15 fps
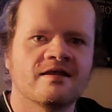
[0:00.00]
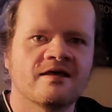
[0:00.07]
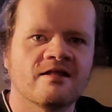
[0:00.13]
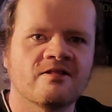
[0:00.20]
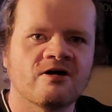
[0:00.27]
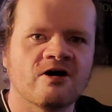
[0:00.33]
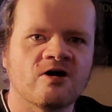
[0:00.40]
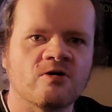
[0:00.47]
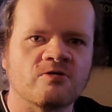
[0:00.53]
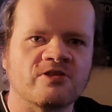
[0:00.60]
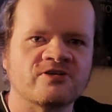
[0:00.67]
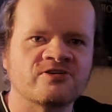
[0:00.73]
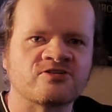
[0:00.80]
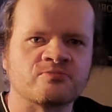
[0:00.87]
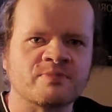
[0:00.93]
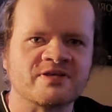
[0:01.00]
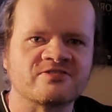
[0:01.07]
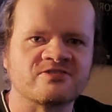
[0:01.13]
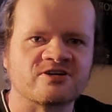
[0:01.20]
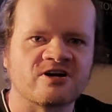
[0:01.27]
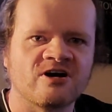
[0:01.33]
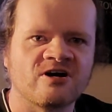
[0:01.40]
Hello, this is
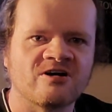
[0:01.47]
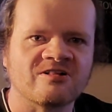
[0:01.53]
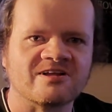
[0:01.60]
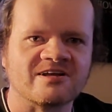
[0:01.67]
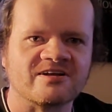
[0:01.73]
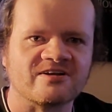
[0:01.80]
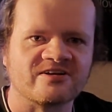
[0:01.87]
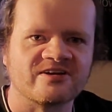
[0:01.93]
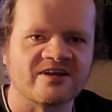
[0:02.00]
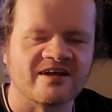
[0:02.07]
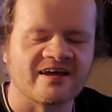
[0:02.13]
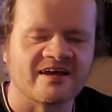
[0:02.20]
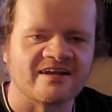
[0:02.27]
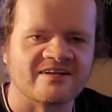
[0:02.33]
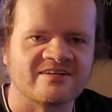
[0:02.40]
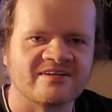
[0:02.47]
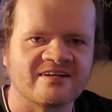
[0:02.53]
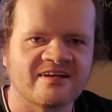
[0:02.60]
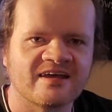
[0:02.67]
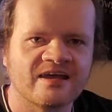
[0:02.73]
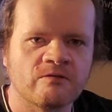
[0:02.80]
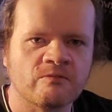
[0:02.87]
Mr. Holland, and
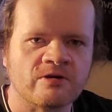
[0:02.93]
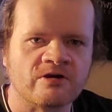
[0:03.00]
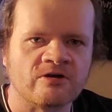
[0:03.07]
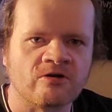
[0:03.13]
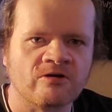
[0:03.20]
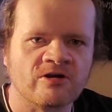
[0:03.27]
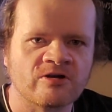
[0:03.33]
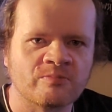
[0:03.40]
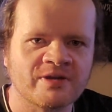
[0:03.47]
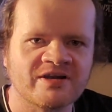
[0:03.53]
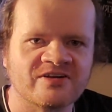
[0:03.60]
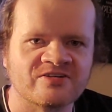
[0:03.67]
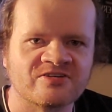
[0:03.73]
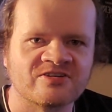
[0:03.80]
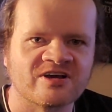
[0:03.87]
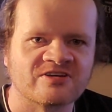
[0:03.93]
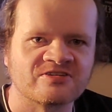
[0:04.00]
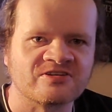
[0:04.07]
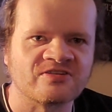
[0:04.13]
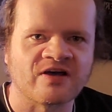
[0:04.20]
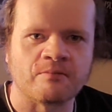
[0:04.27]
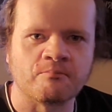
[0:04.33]
today we're going to be
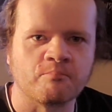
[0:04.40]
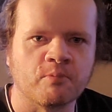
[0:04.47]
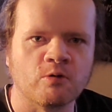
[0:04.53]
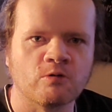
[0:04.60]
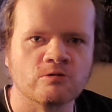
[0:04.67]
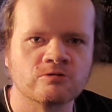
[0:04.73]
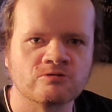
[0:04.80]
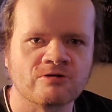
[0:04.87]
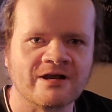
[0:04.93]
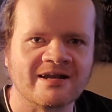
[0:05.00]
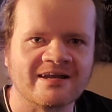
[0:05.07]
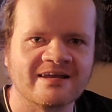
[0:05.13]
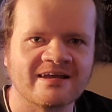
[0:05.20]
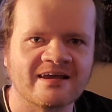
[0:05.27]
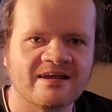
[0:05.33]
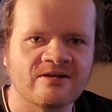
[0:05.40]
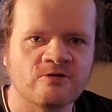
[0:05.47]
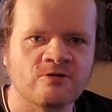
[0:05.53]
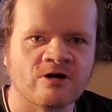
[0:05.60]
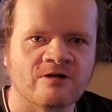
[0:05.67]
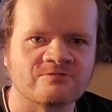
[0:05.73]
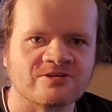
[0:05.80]
discussing that bold renegade who
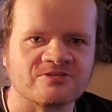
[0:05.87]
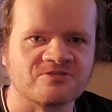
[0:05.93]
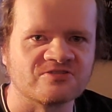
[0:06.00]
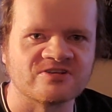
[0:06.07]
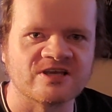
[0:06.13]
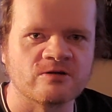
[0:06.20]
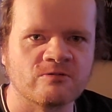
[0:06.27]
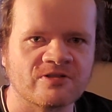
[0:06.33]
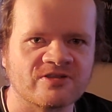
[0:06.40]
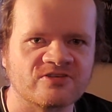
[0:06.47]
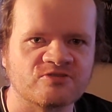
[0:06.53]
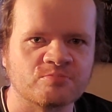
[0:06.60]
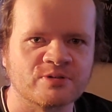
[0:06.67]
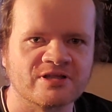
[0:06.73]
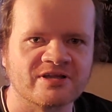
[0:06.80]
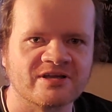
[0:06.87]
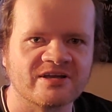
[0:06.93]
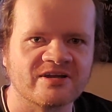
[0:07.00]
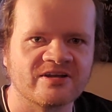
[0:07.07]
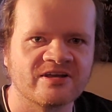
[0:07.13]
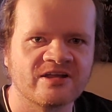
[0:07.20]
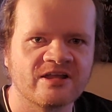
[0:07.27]
carves a Z with his
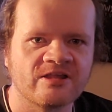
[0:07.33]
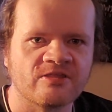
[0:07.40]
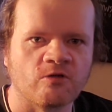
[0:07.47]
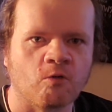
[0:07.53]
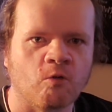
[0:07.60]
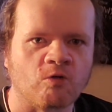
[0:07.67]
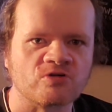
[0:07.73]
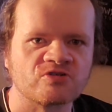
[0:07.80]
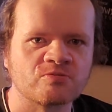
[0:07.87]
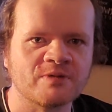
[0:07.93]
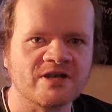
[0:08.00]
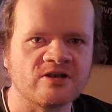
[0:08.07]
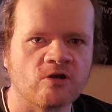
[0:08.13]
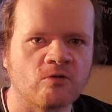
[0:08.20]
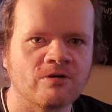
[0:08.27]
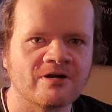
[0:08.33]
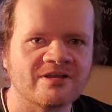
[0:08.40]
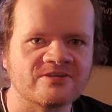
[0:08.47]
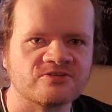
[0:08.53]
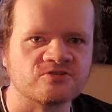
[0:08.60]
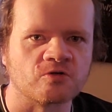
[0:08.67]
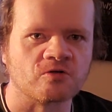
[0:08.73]
blade, the horseman known
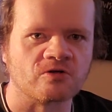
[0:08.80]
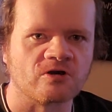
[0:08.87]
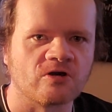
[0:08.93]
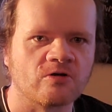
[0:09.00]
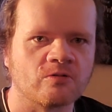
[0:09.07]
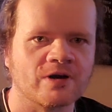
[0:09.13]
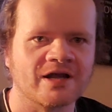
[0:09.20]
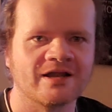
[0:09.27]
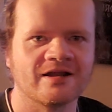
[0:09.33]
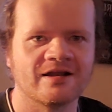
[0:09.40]
as Zorro.